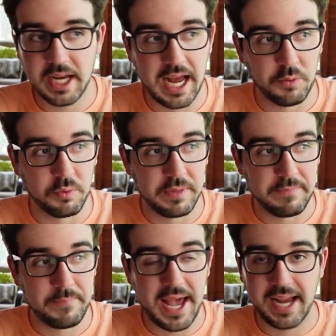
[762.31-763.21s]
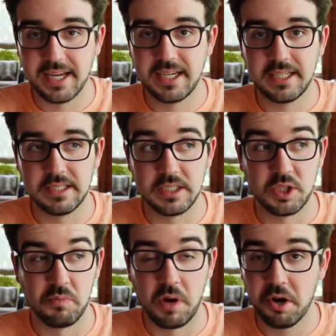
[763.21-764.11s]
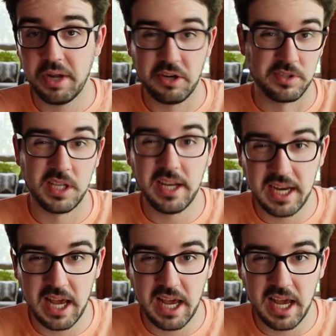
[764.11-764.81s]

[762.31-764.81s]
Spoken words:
I will be back tomorrow night or Sunday